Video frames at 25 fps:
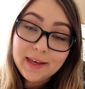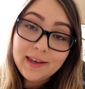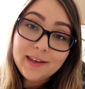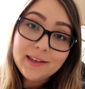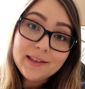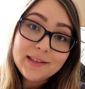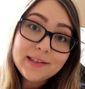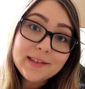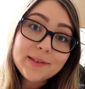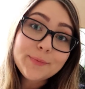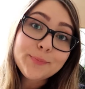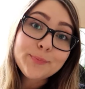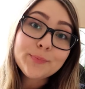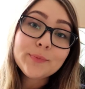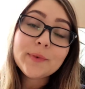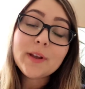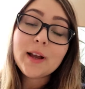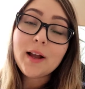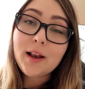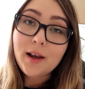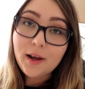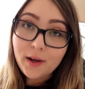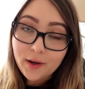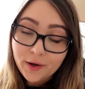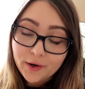Kids,
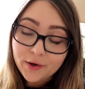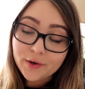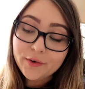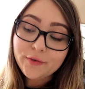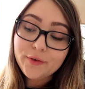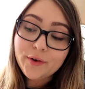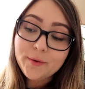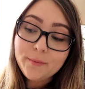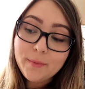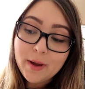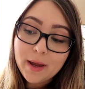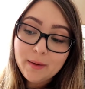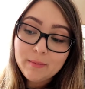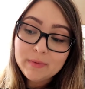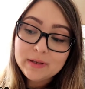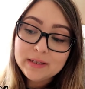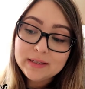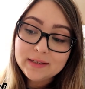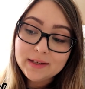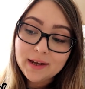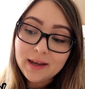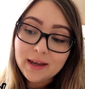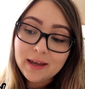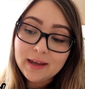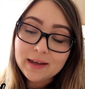learn from my
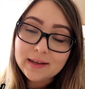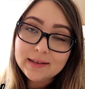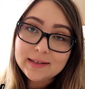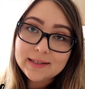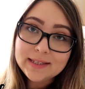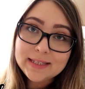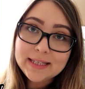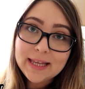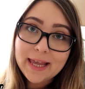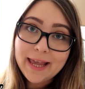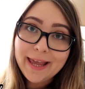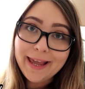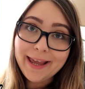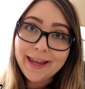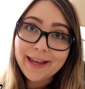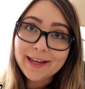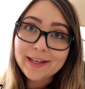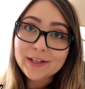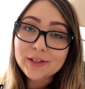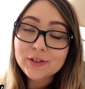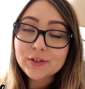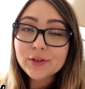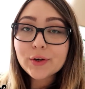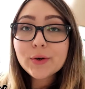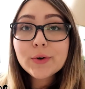mistakes
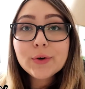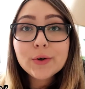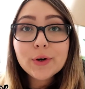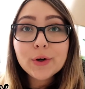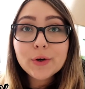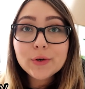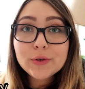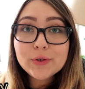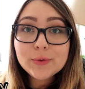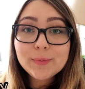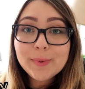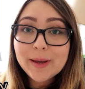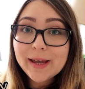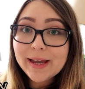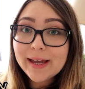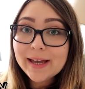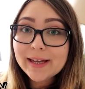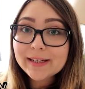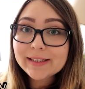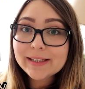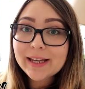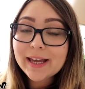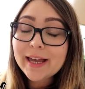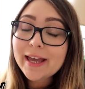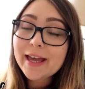and don't go to
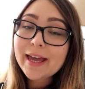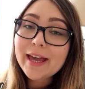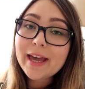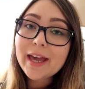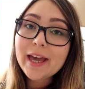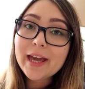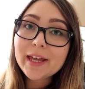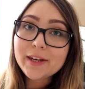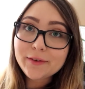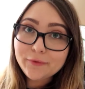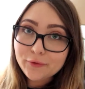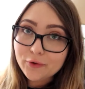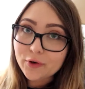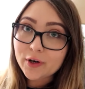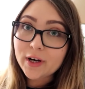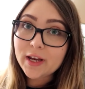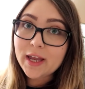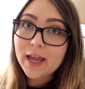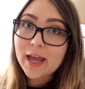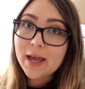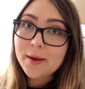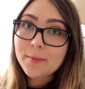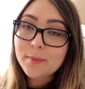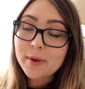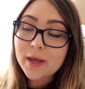bed at 4
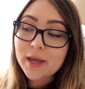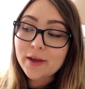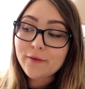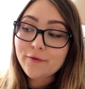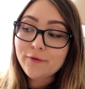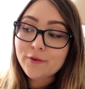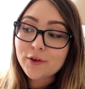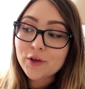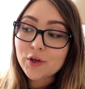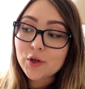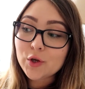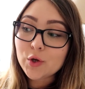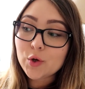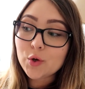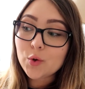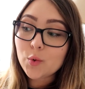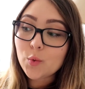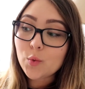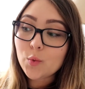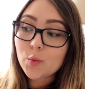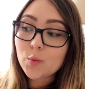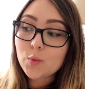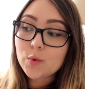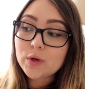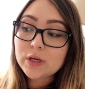a.m. if you
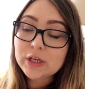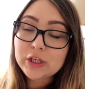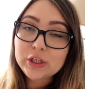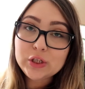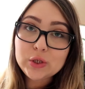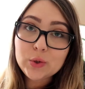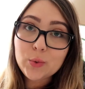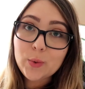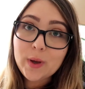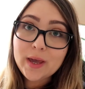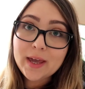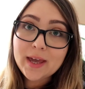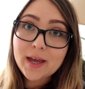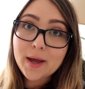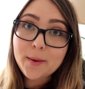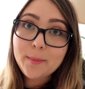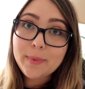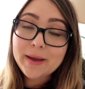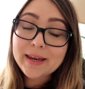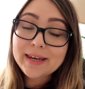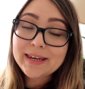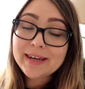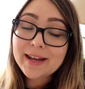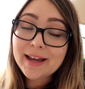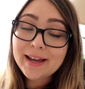need to wake
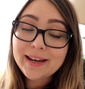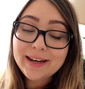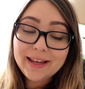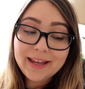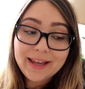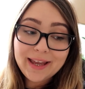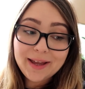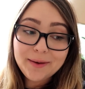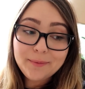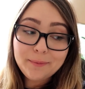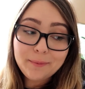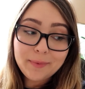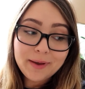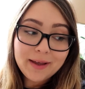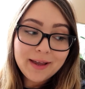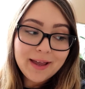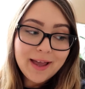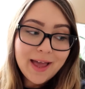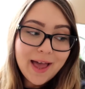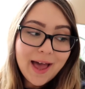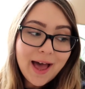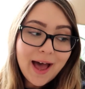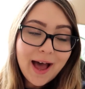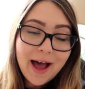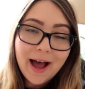up at 9 a.m.
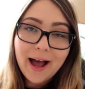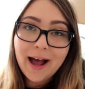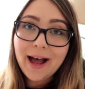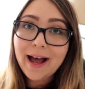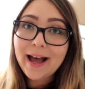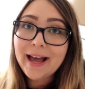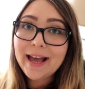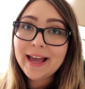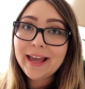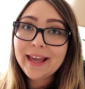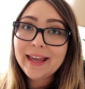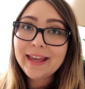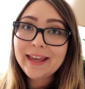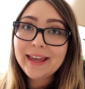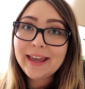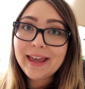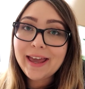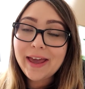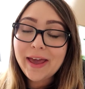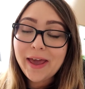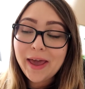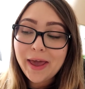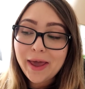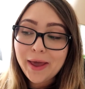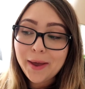I
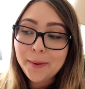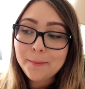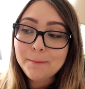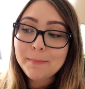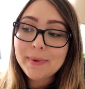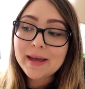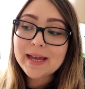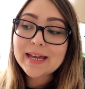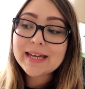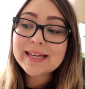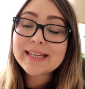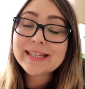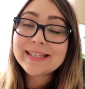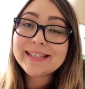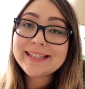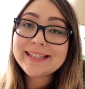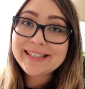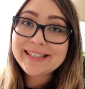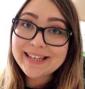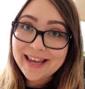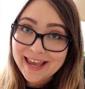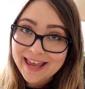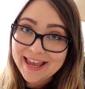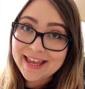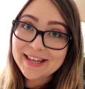am
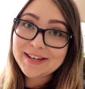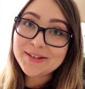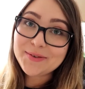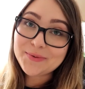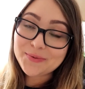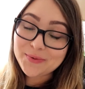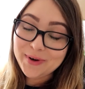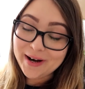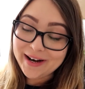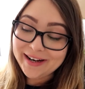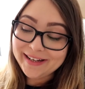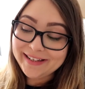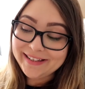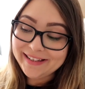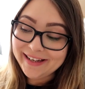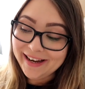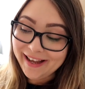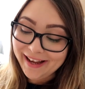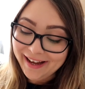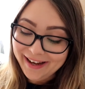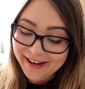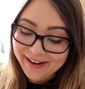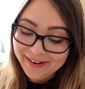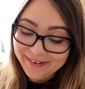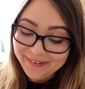dead
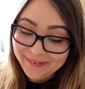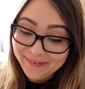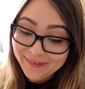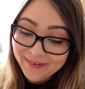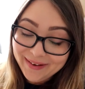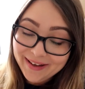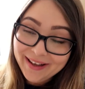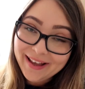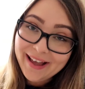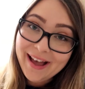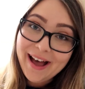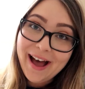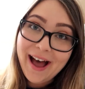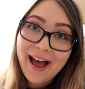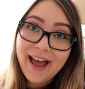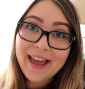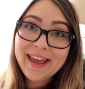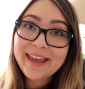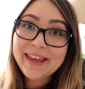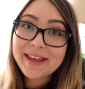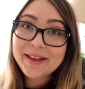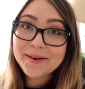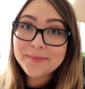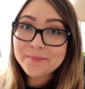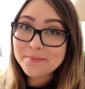right now.
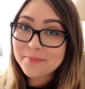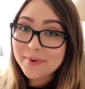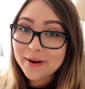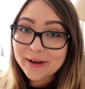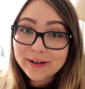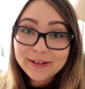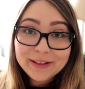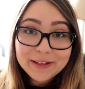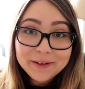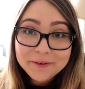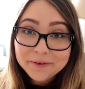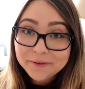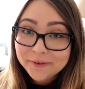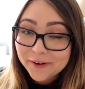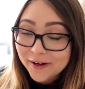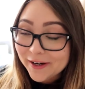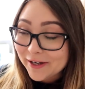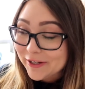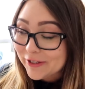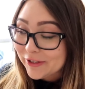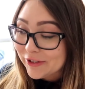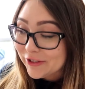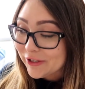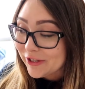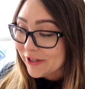I can barely
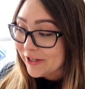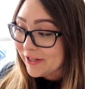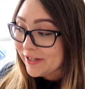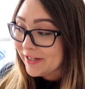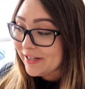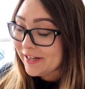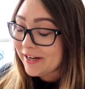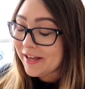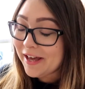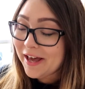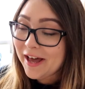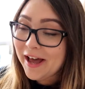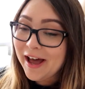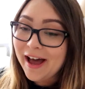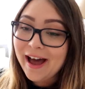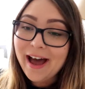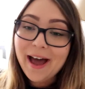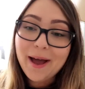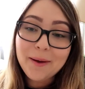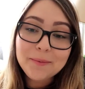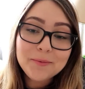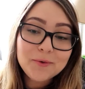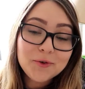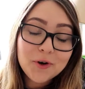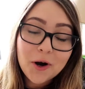function.
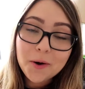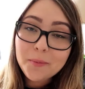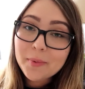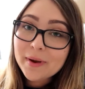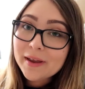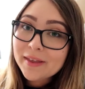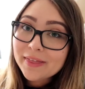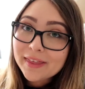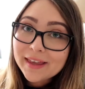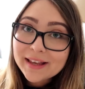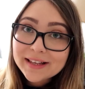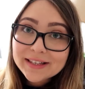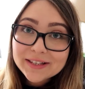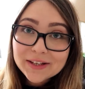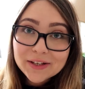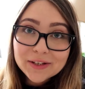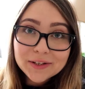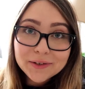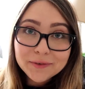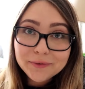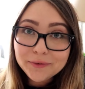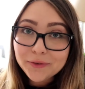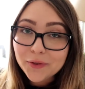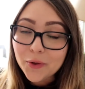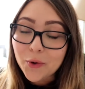I'm dropping things
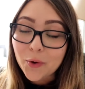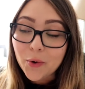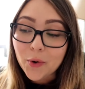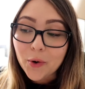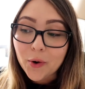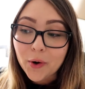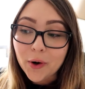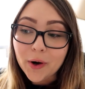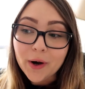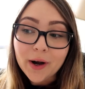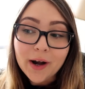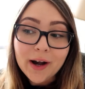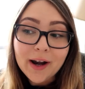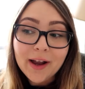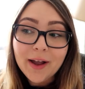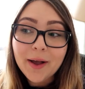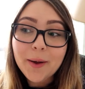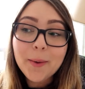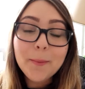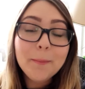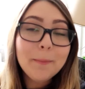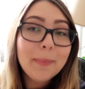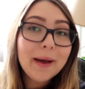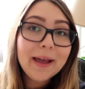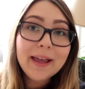on the floor.
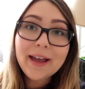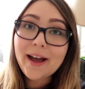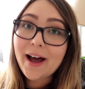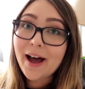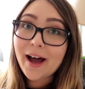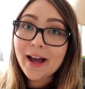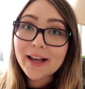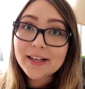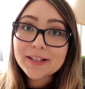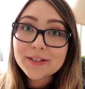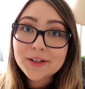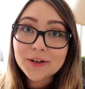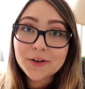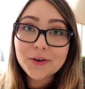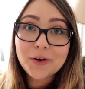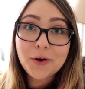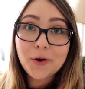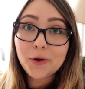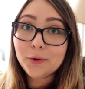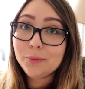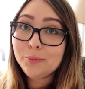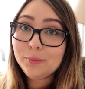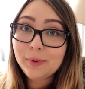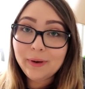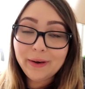My eyes are
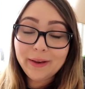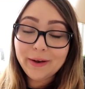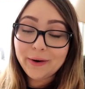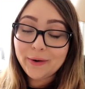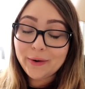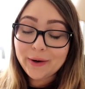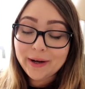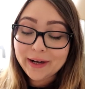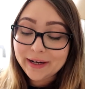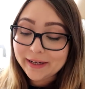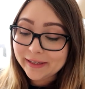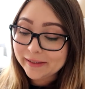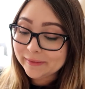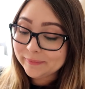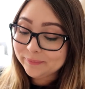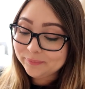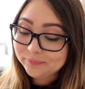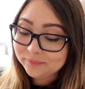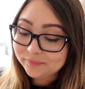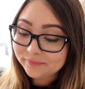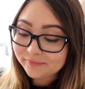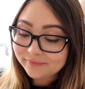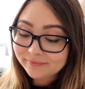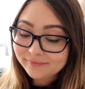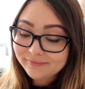all
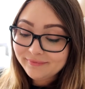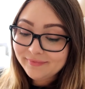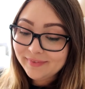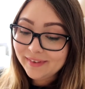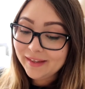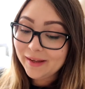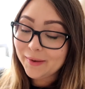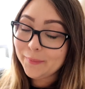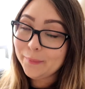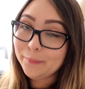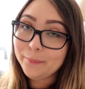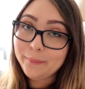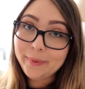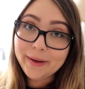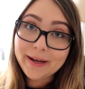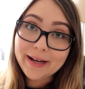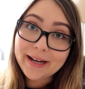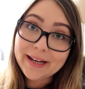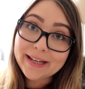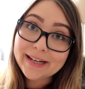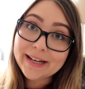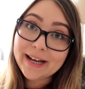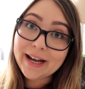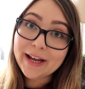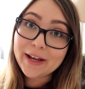blurry.
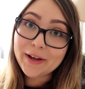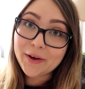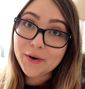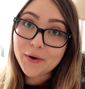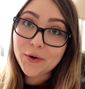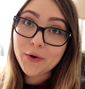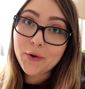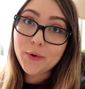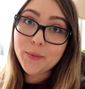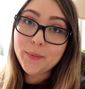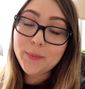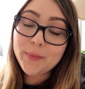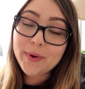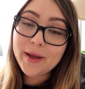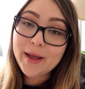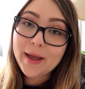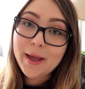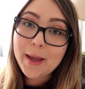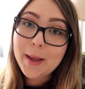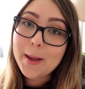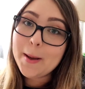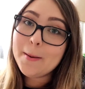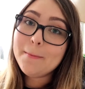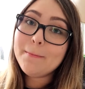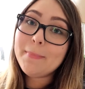But I hope
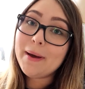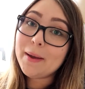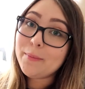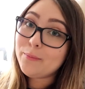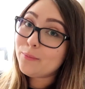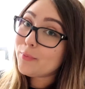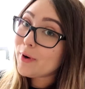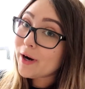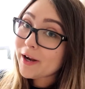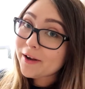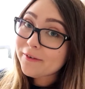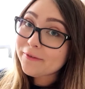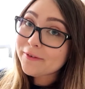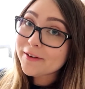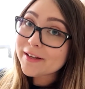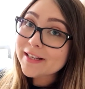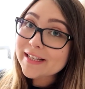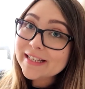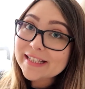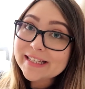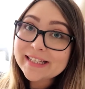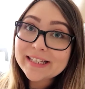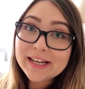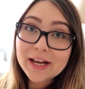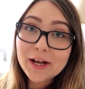my
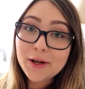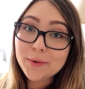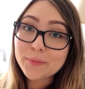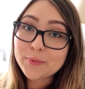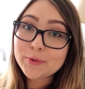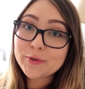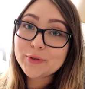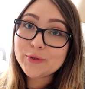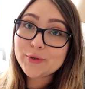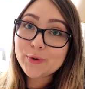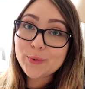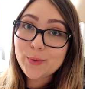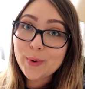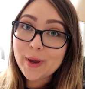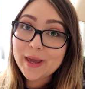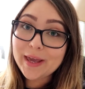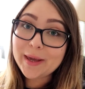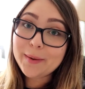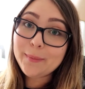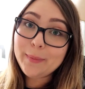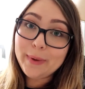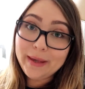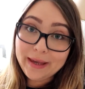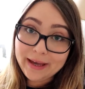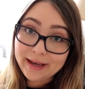breakfast helps to
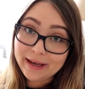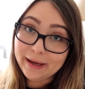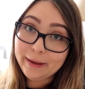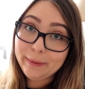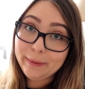wake me